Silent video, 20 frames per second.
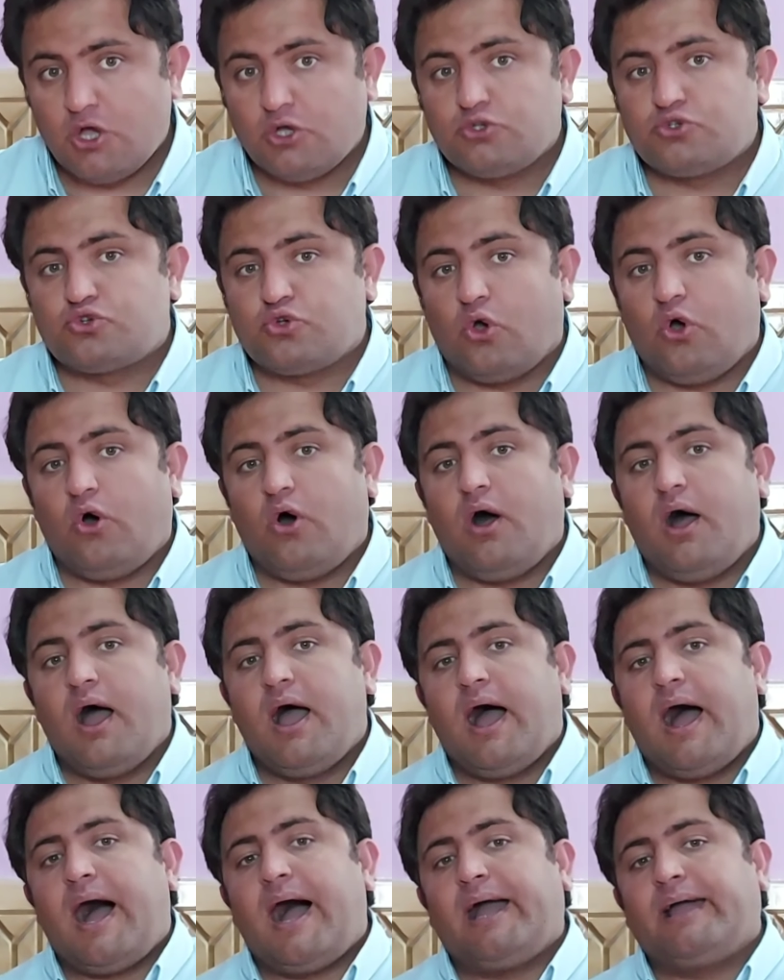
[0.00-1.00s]

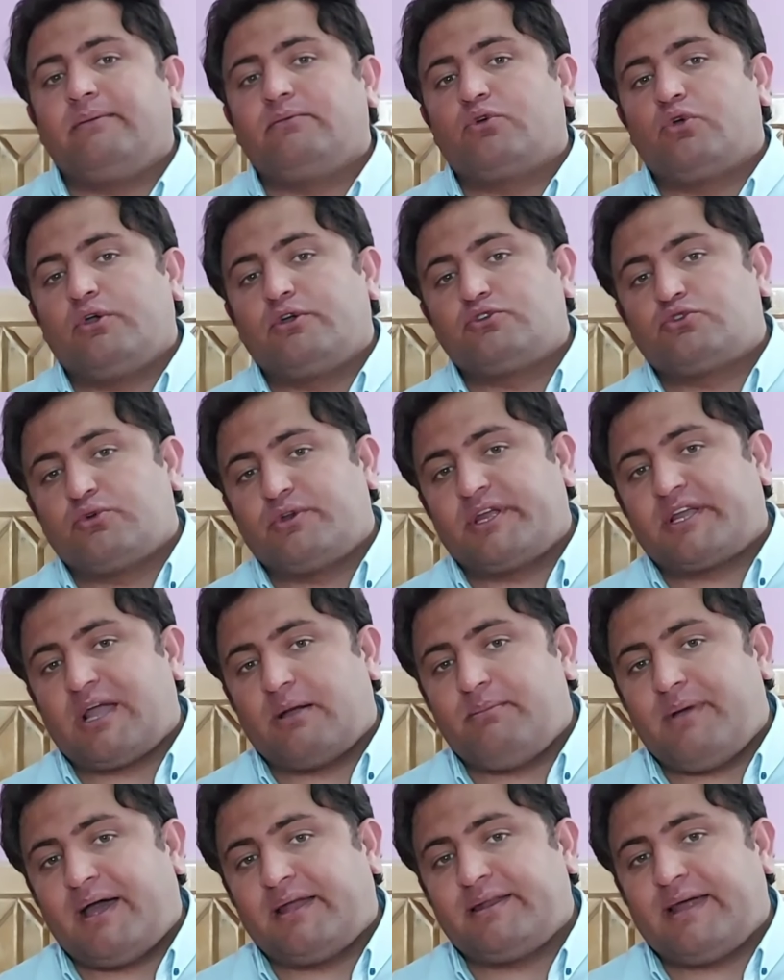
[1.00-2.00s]
So I'm going to
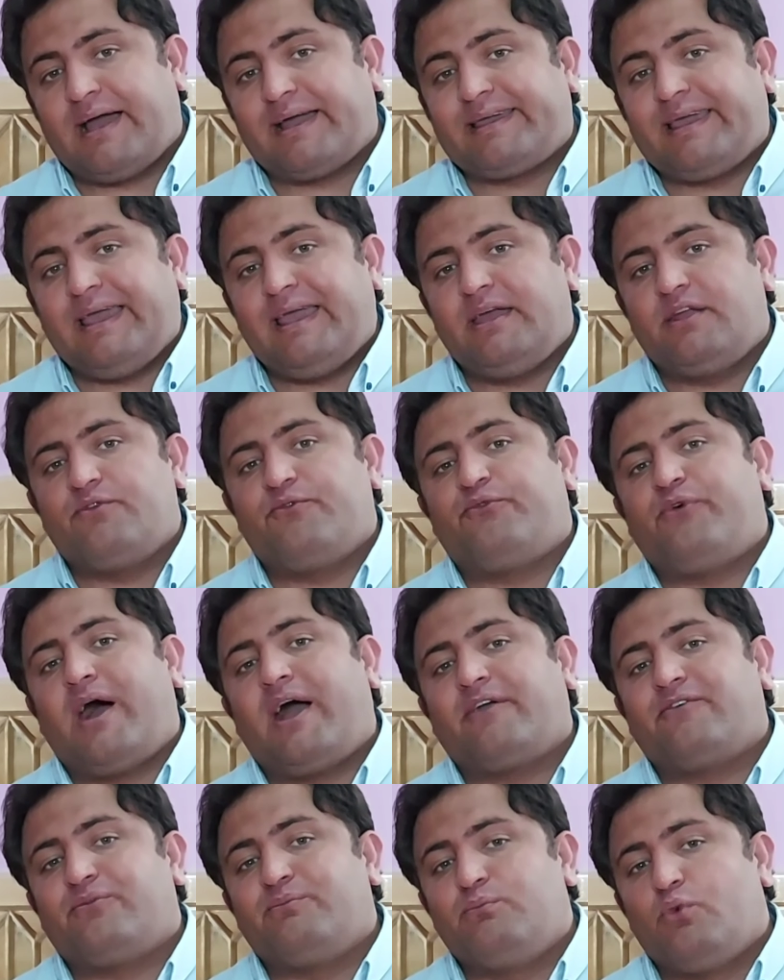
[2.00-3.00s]
recommend again
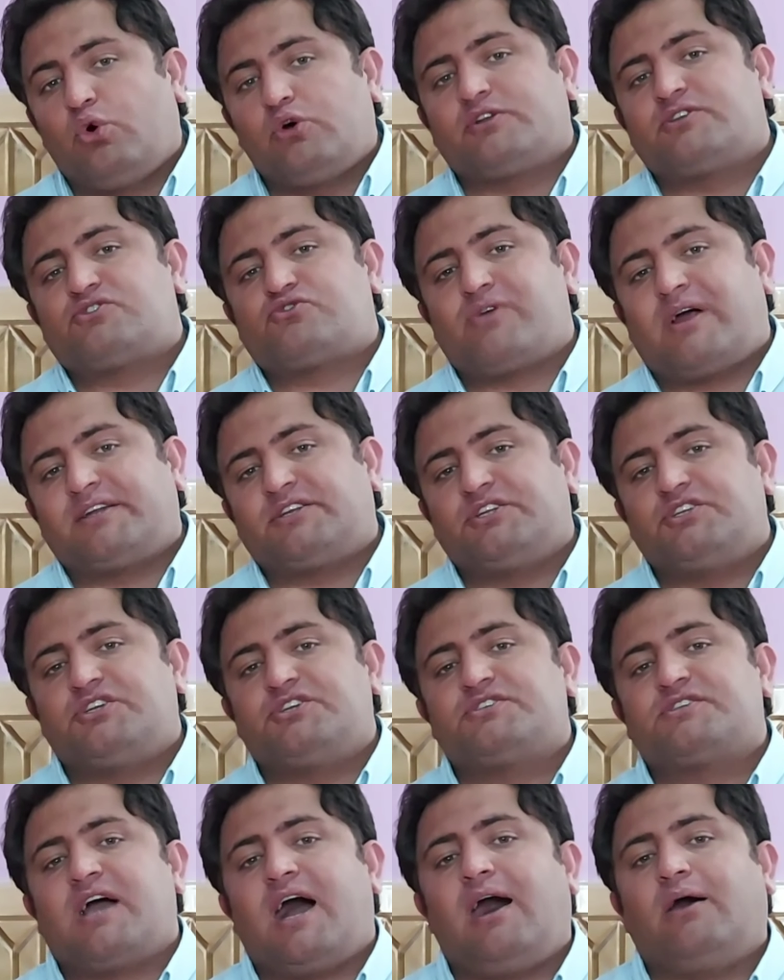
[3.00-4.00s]
5 more
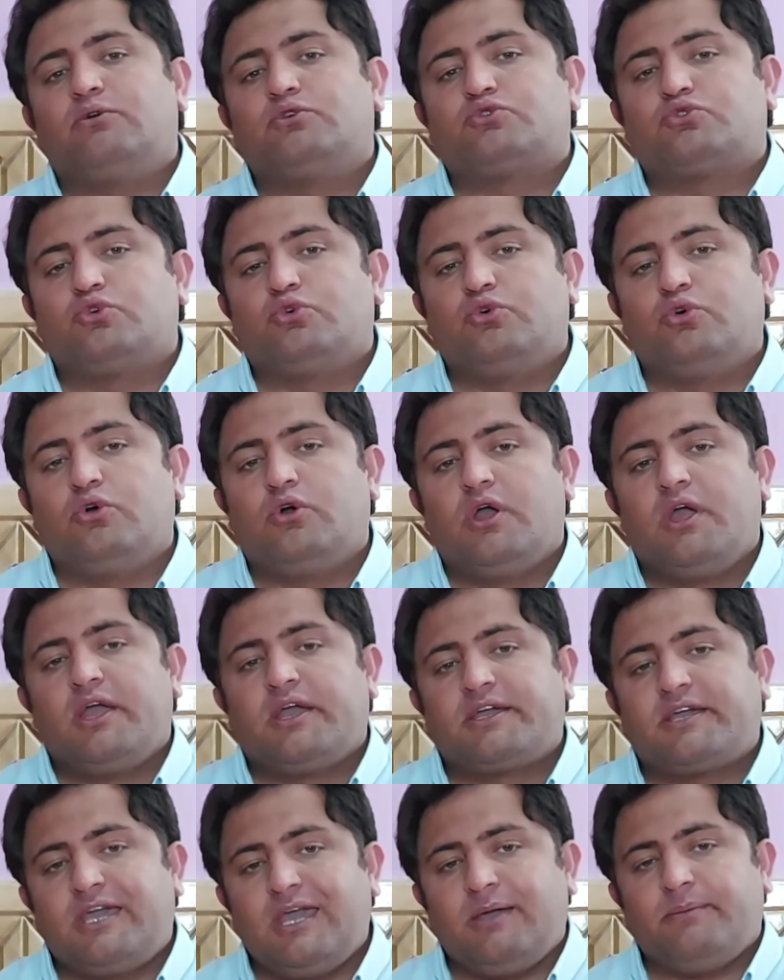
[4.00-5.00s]
strategies how
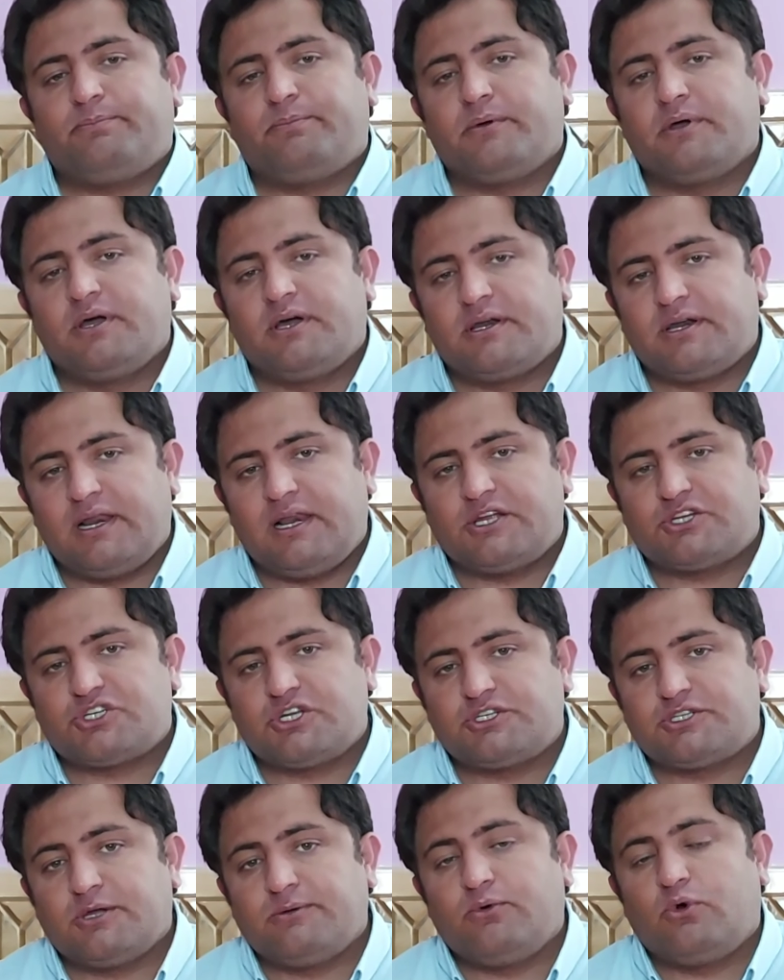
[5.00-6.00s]
to keep
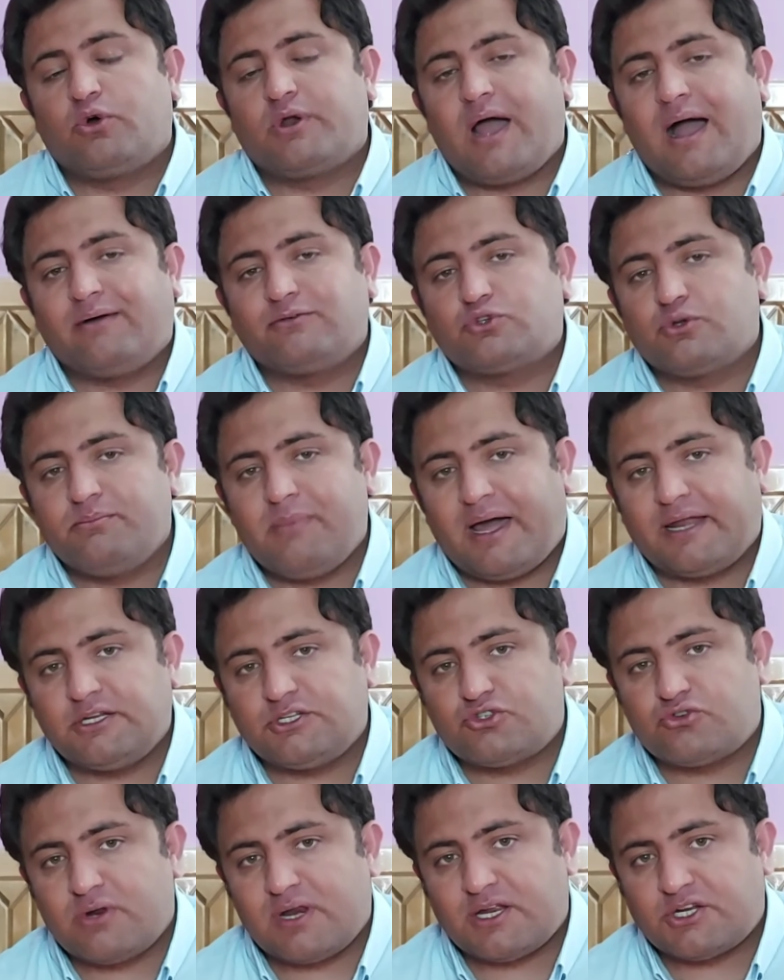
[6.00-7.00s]
relationship or how to
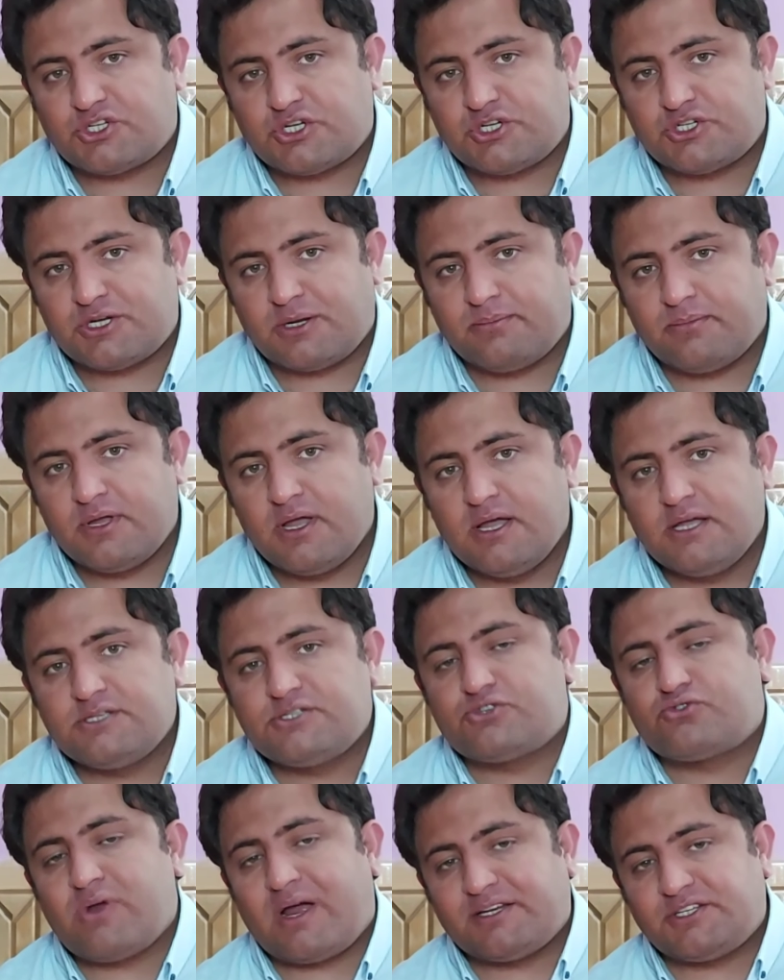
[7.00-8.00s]
manage relationship.
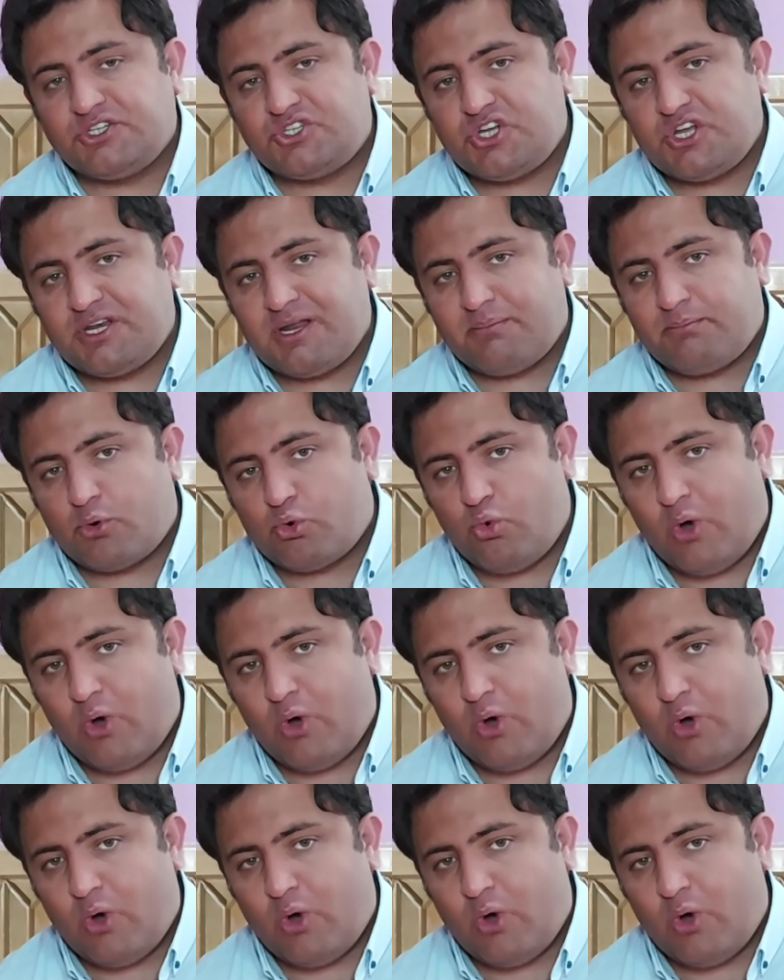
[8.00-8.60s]
Strategy number